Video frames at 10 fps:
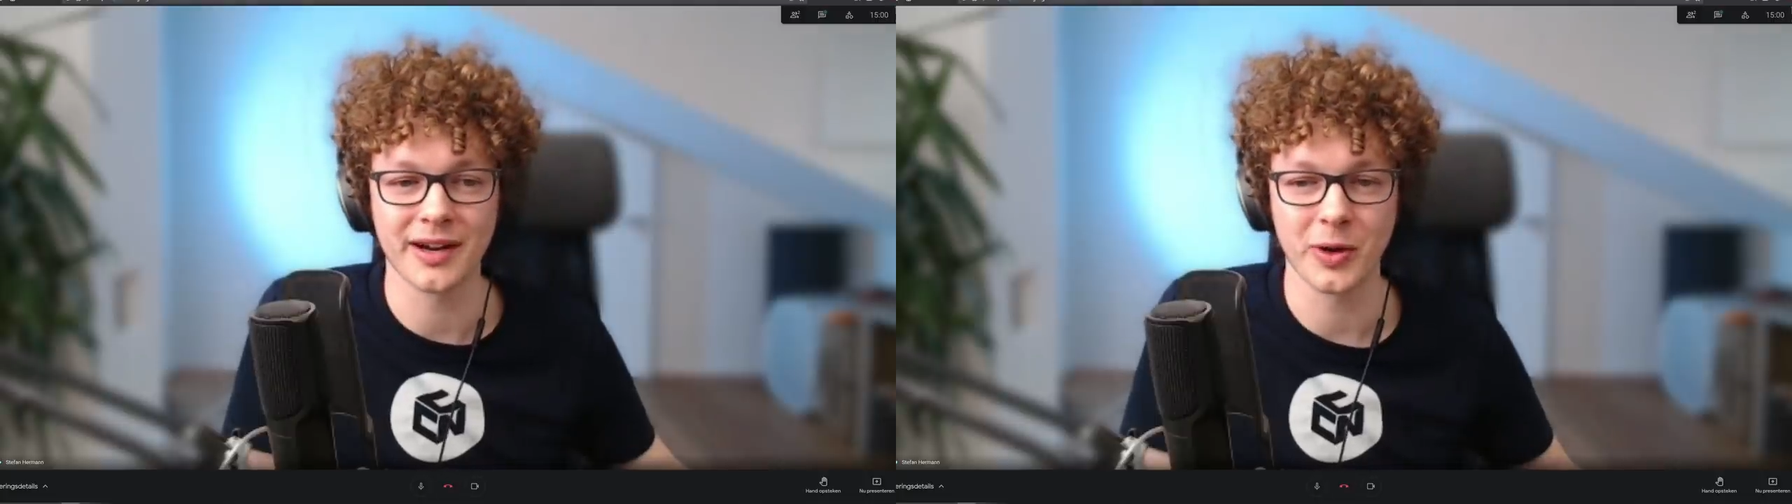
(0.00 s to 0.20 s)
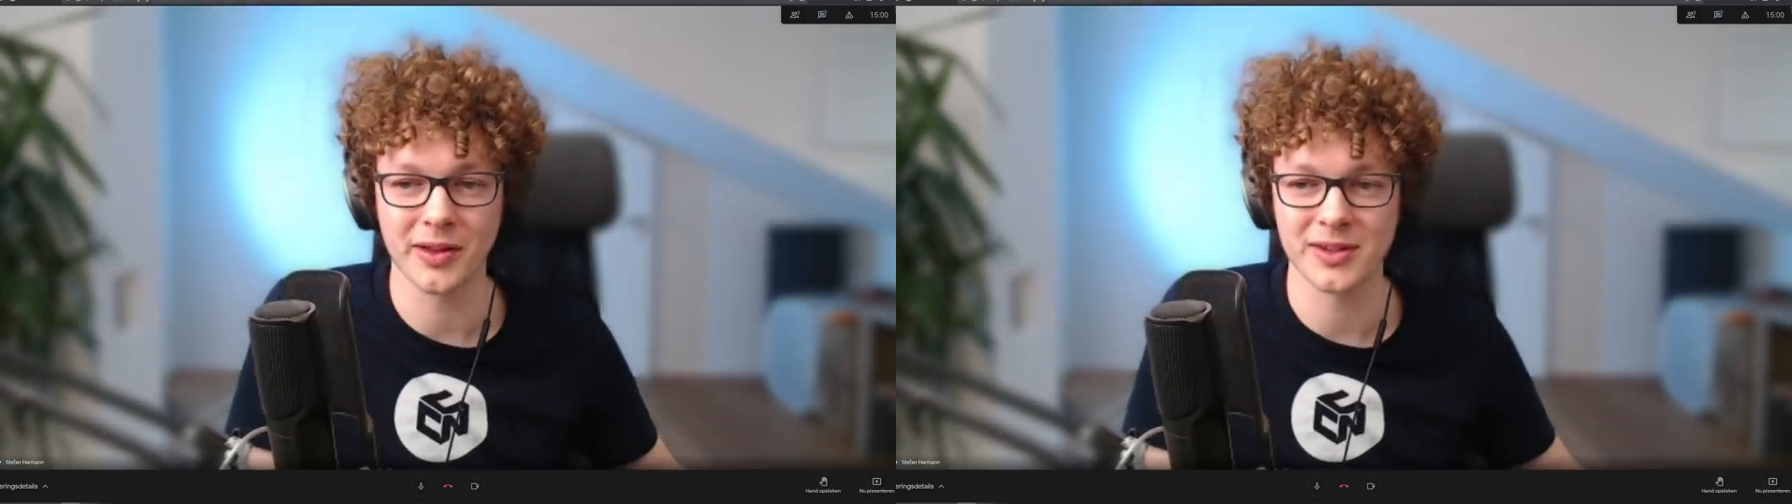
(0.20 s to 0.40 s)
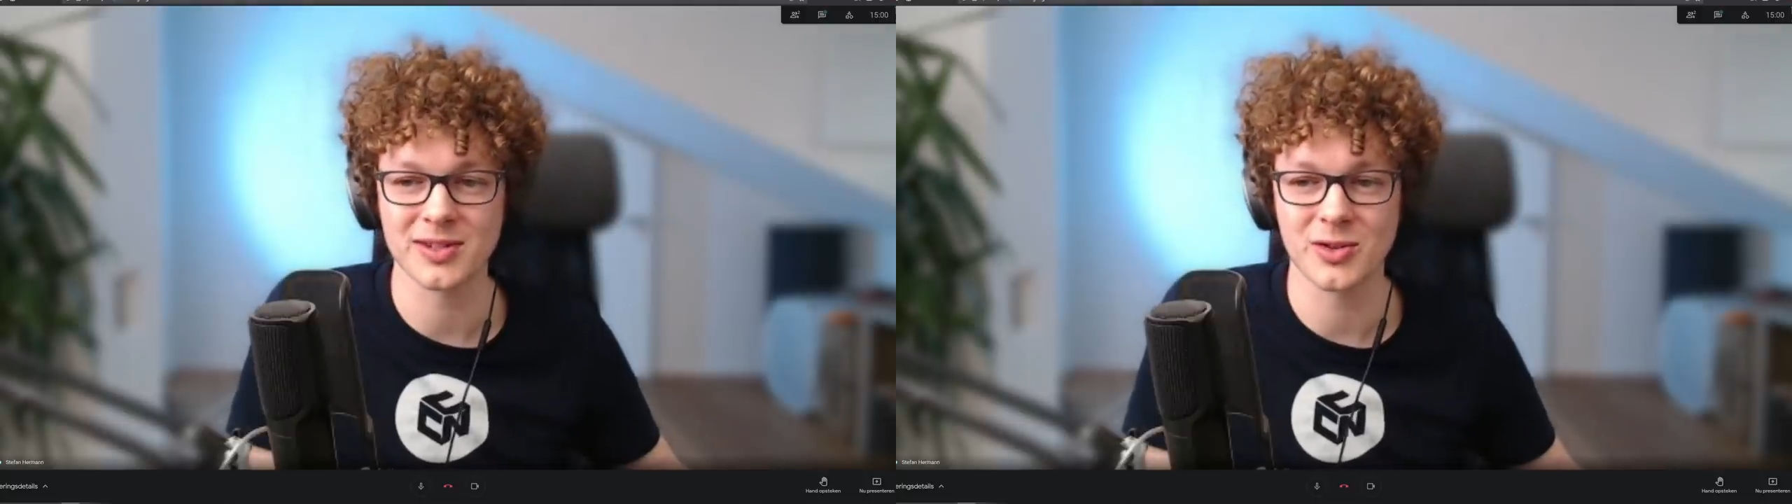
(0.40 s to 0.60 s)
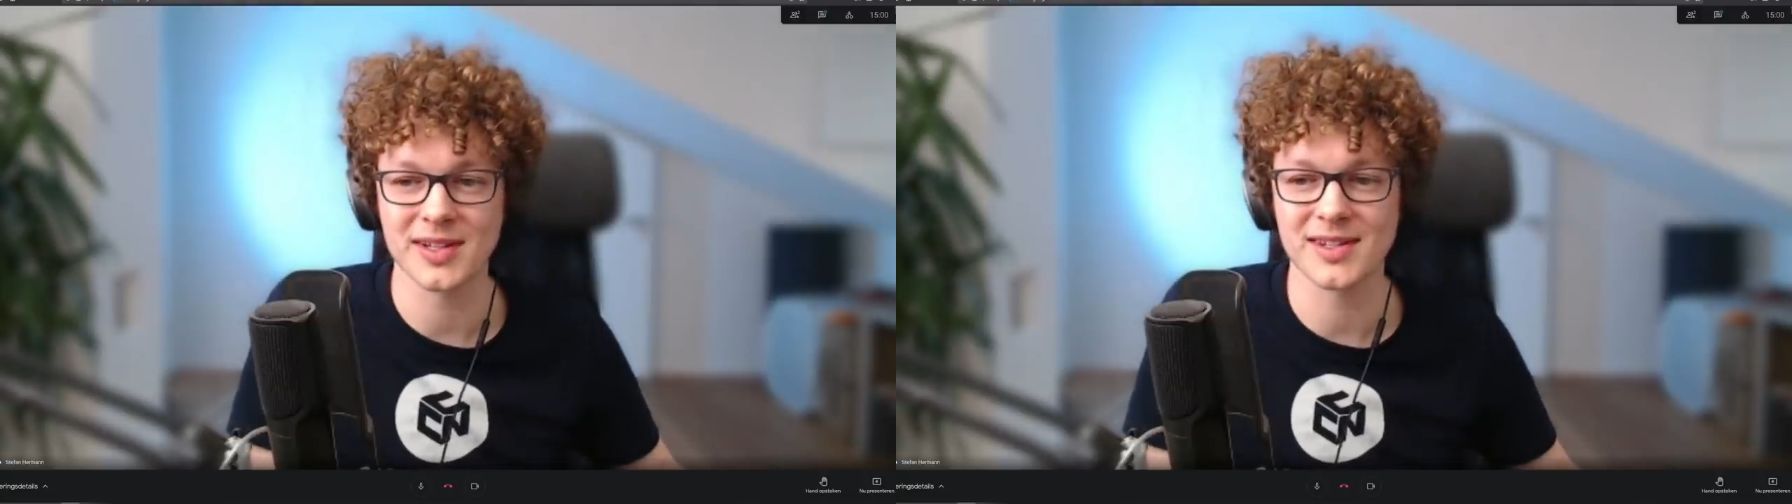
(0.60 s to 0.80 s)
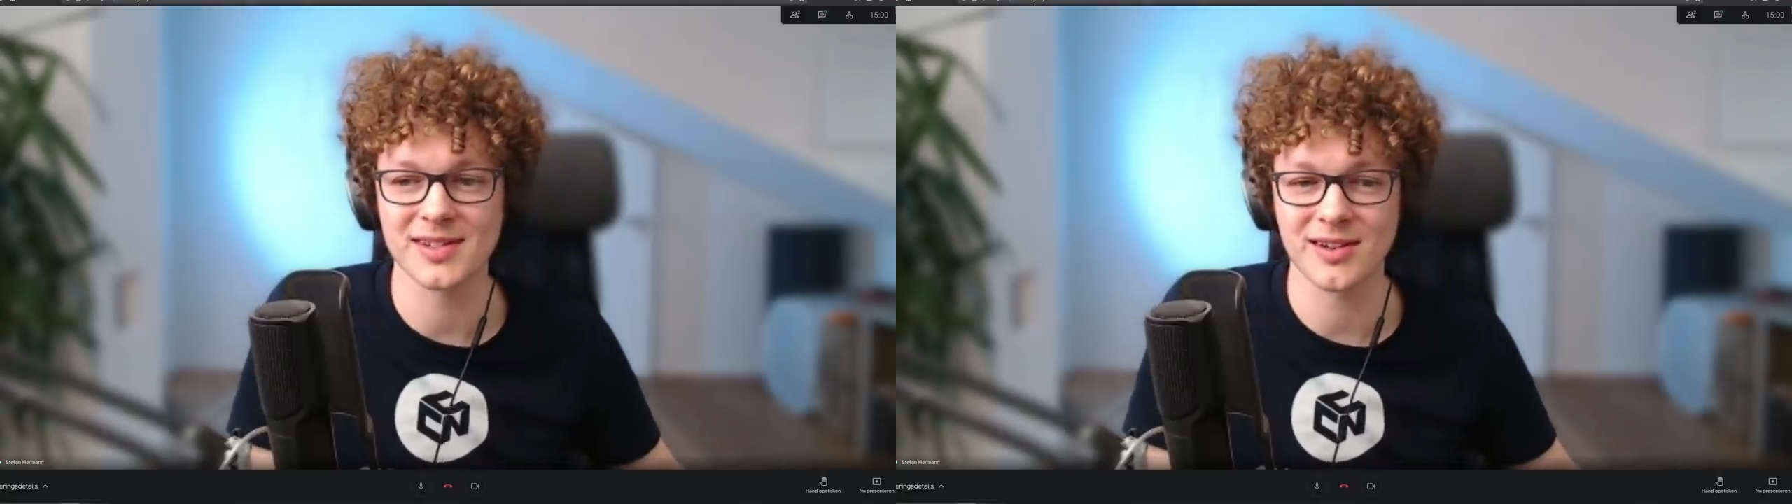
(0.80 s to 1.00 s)
where the
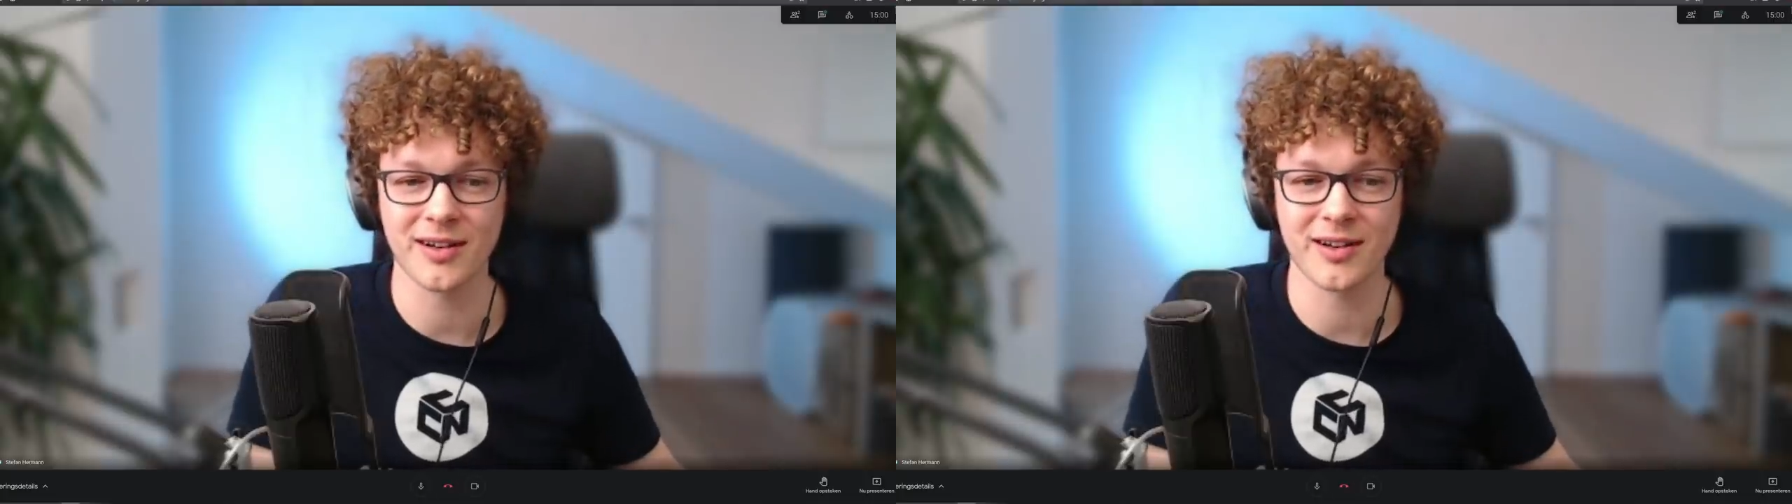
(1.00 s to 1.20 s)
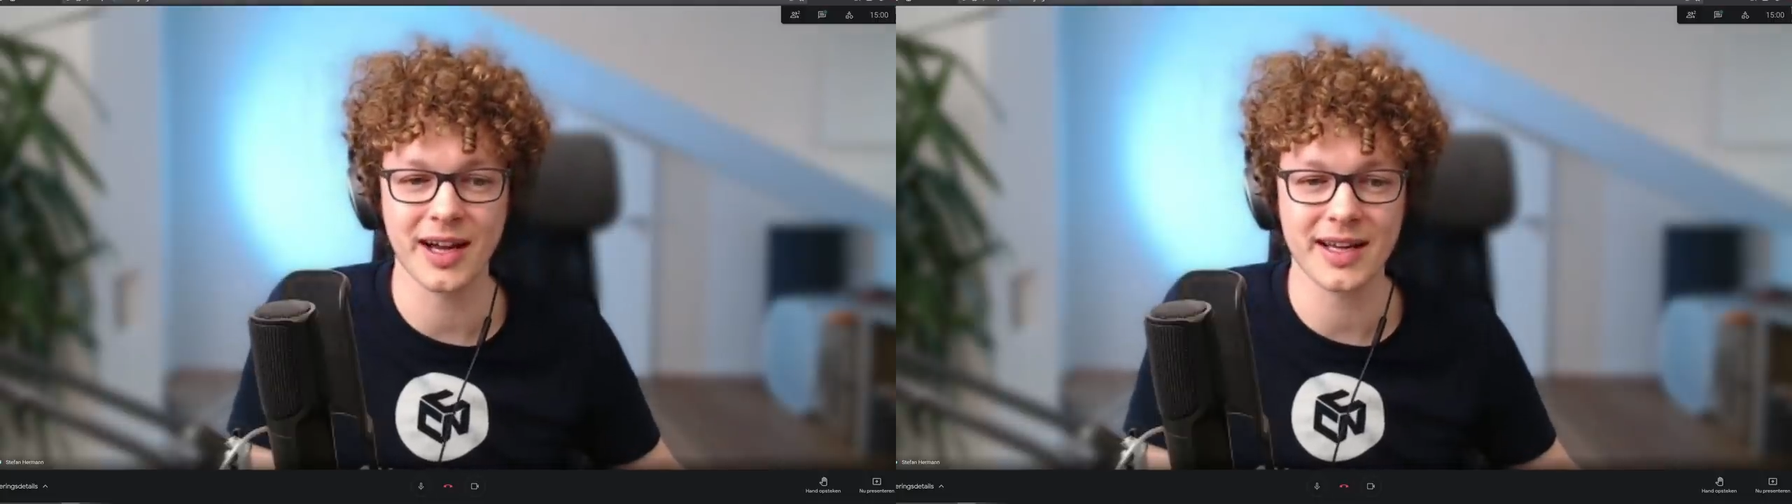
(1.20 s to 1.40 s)
stresses are,